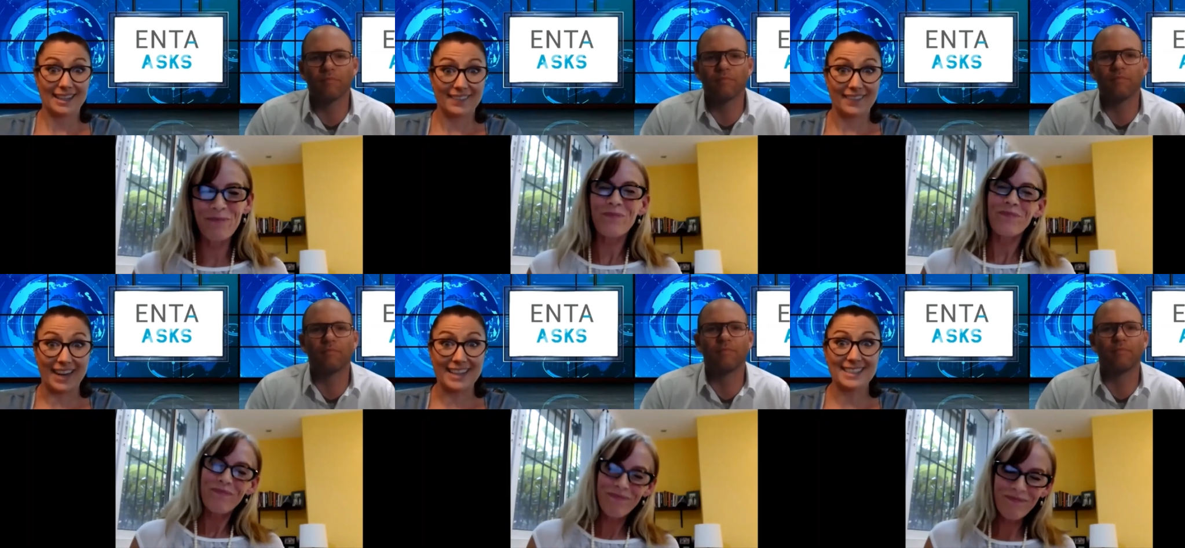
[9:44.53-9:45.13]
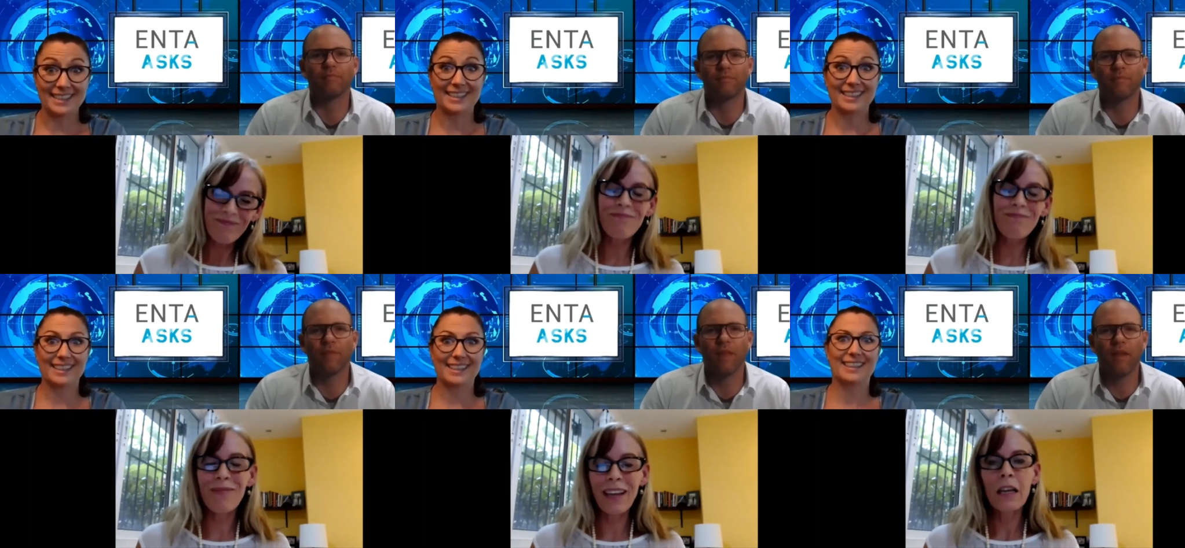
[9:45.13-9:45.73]
Speaker 1: Right?
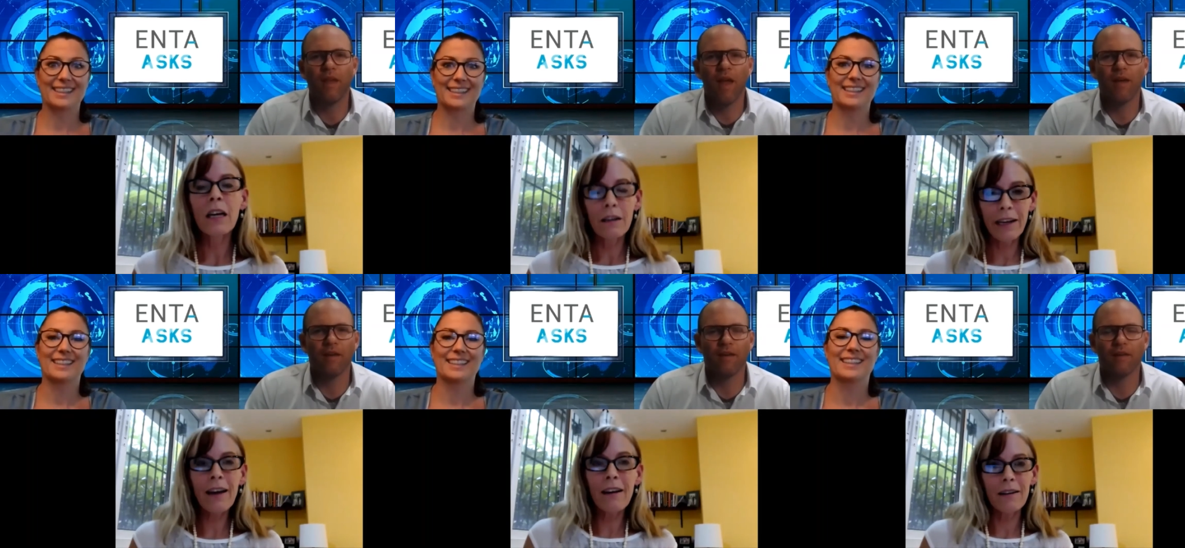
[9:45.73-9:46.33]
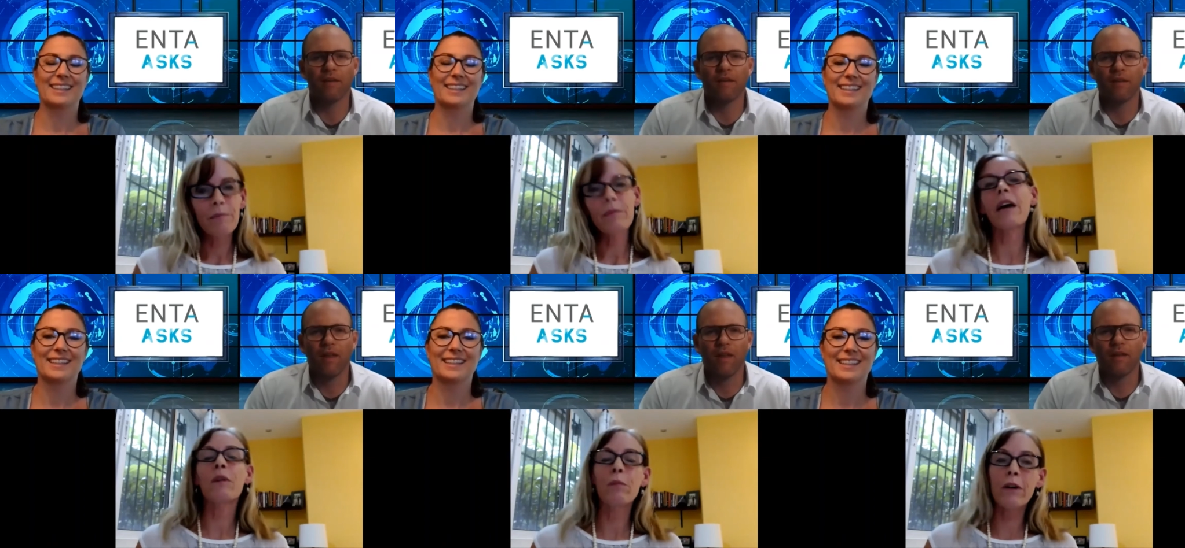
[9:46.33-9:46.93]
Yeah. You have to
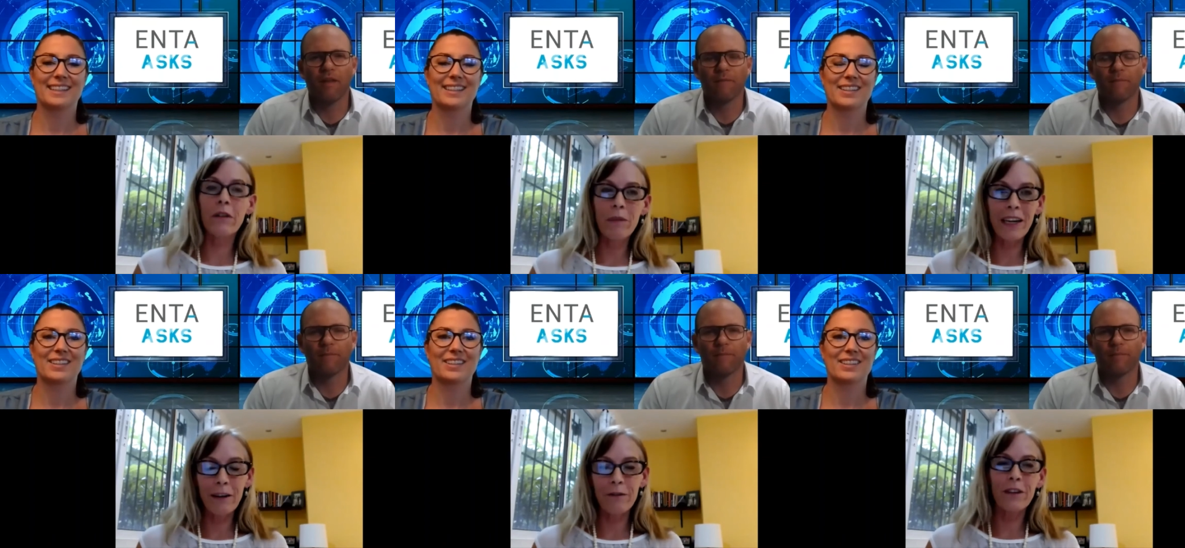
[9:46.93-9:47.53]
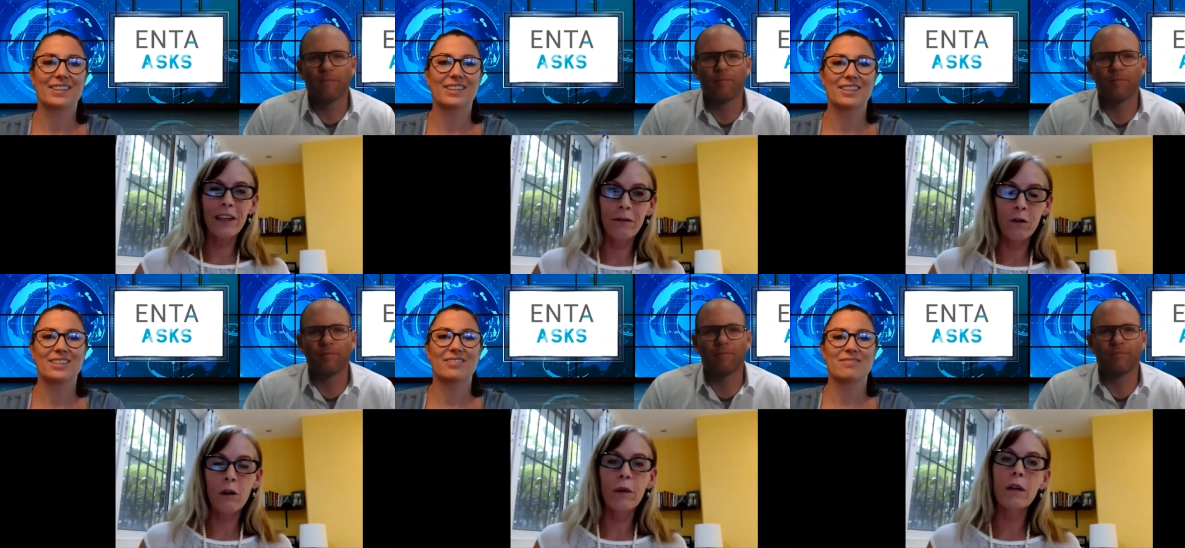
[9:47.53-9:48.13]
book the meeting for the
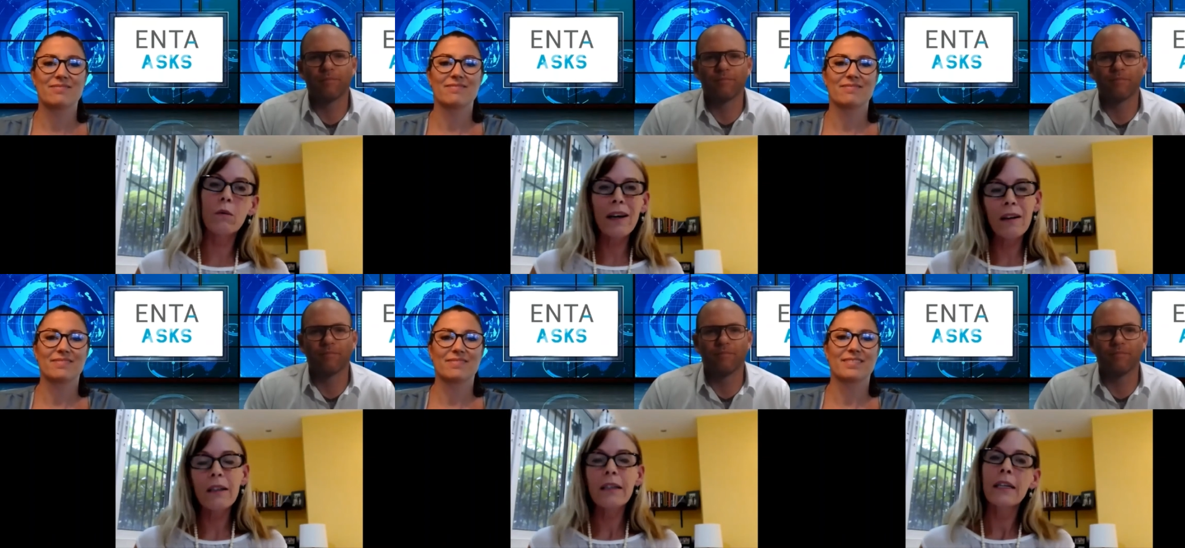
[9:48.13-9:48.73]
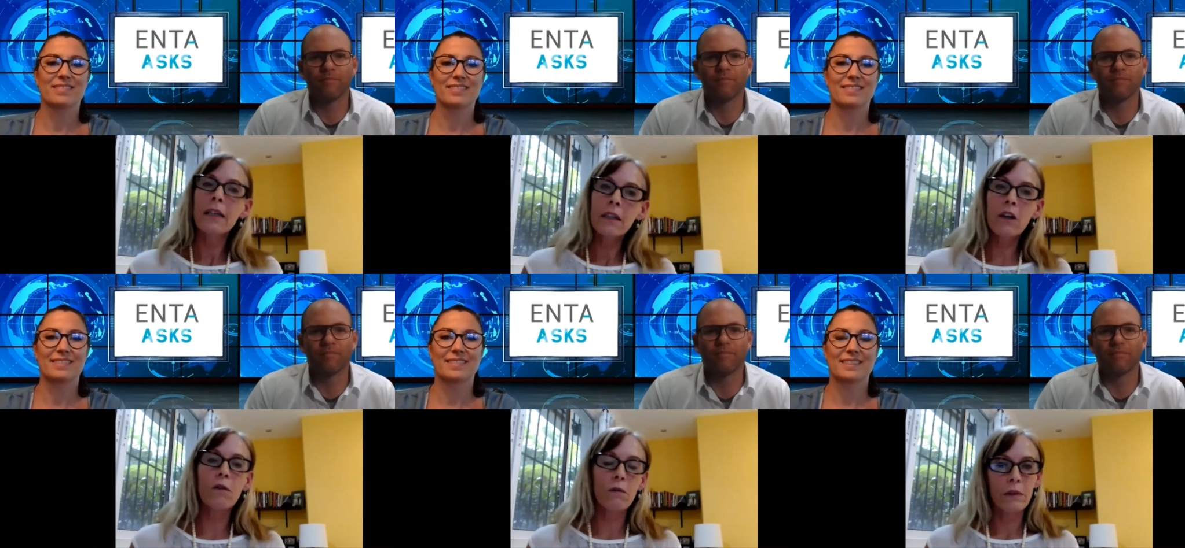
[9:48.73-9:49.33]
informal. Well, no,
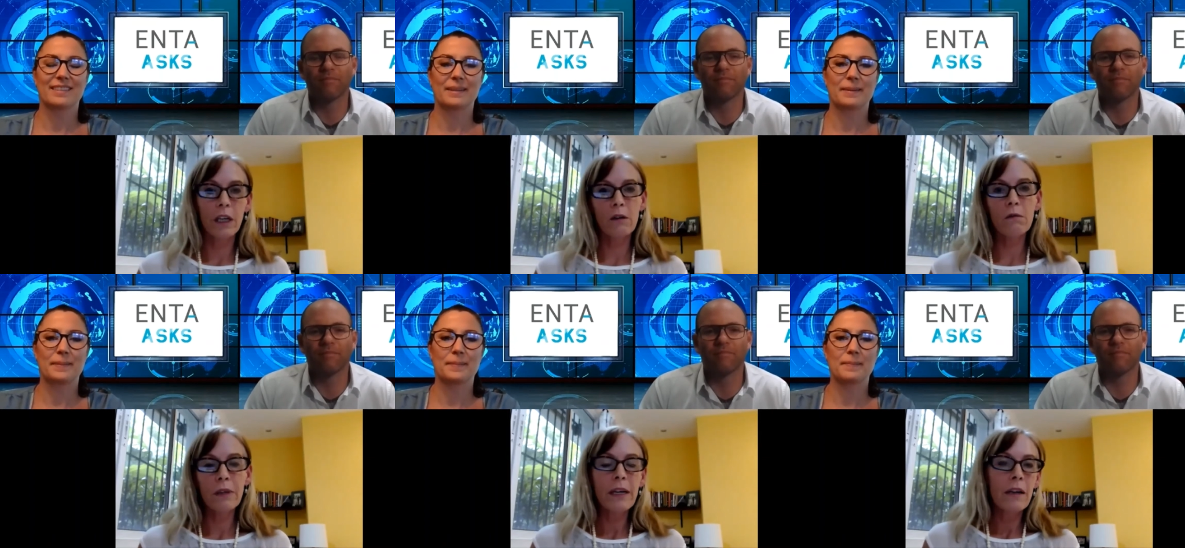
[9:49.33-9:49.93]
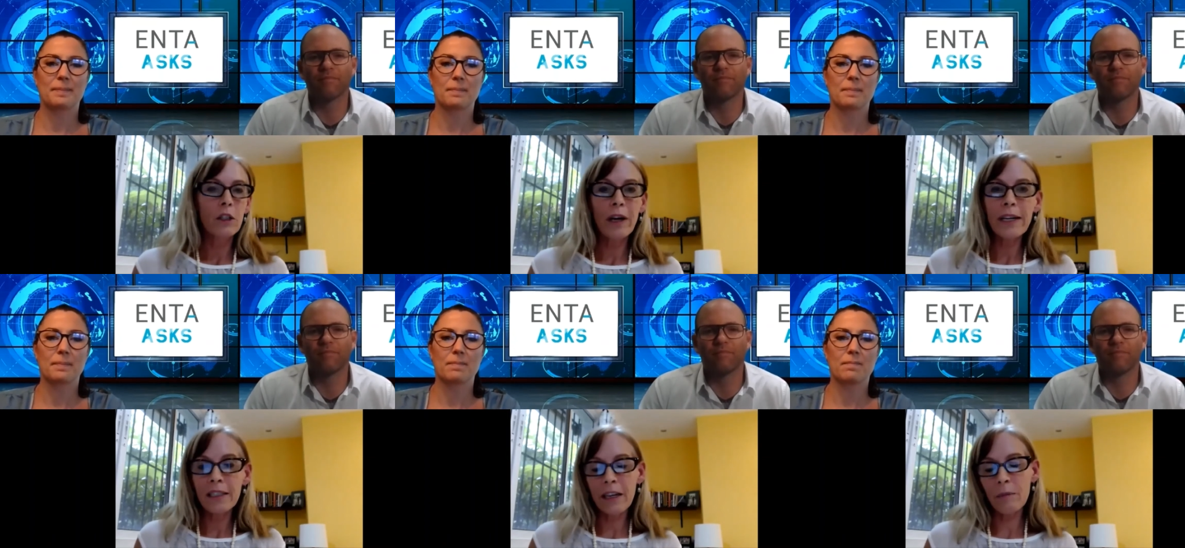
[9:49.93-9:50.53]
you know, try to
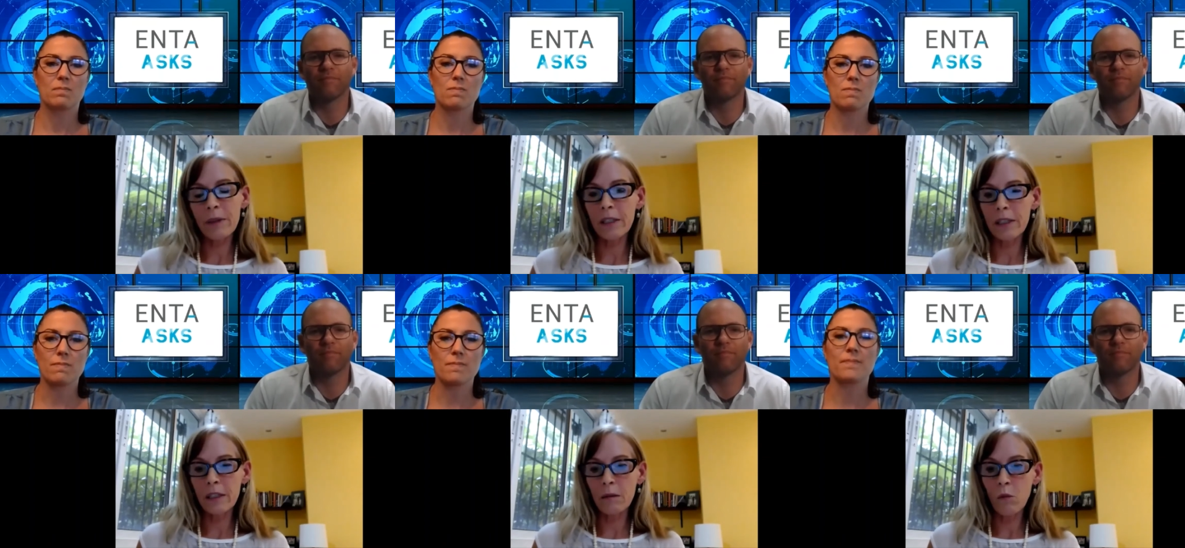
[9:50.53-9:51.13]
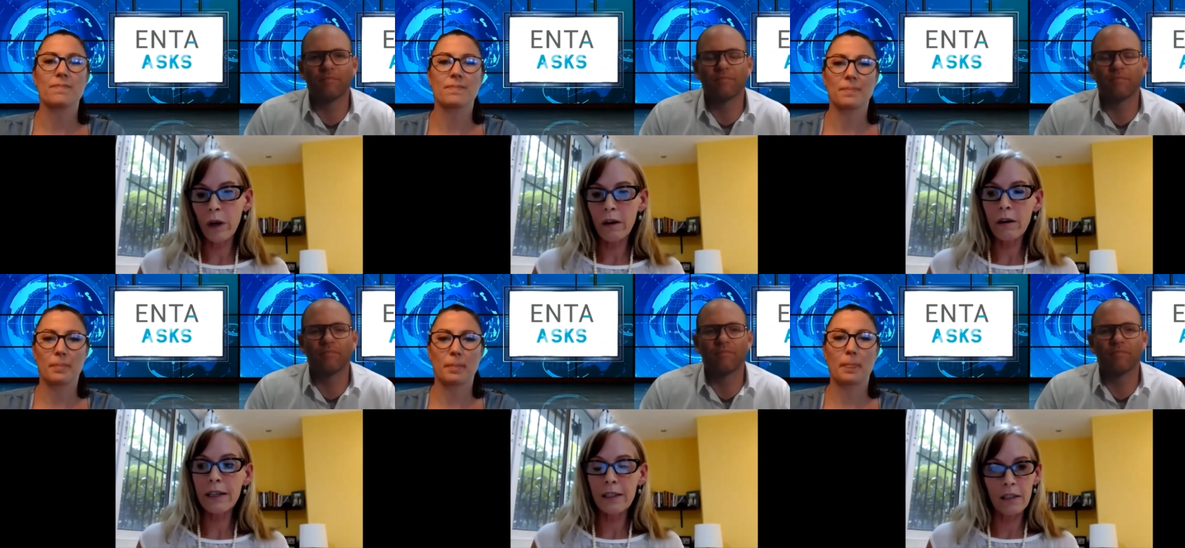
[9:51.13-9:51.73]
set up a system where
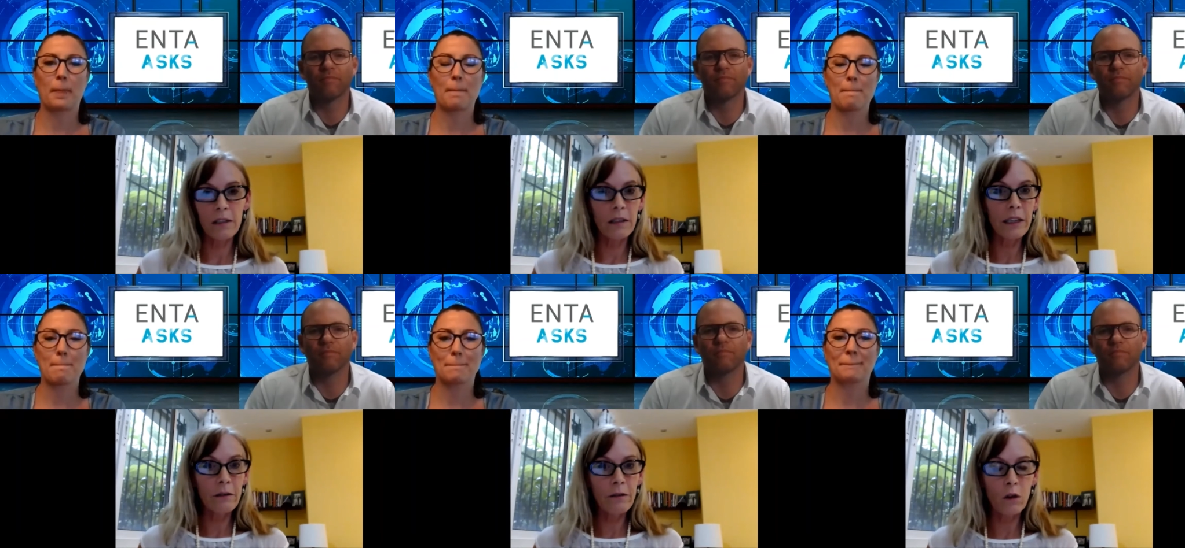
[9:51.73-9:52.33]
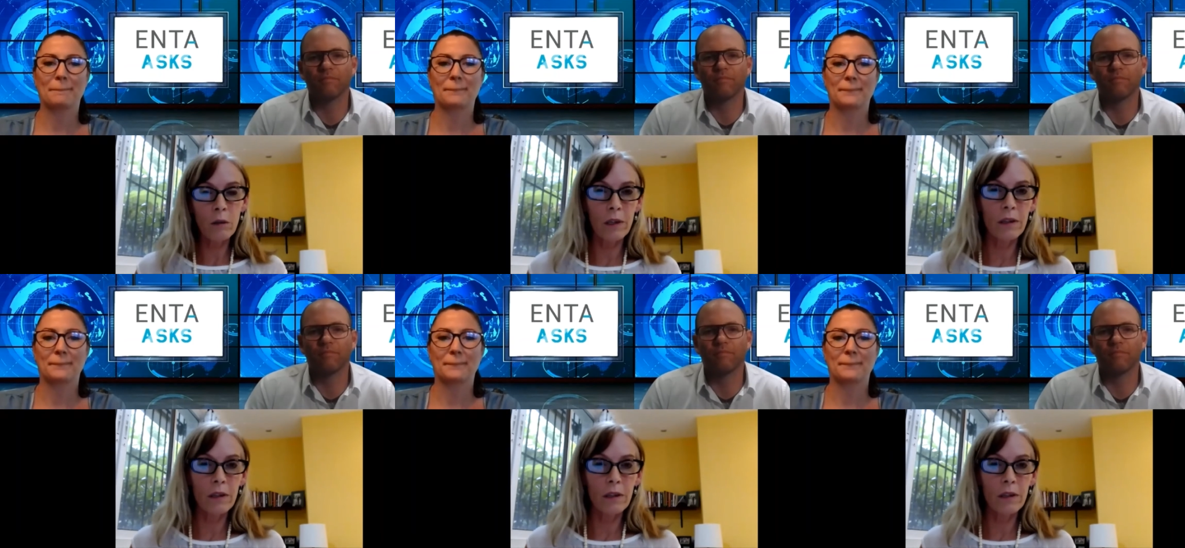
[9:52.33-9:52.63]
it's still informal.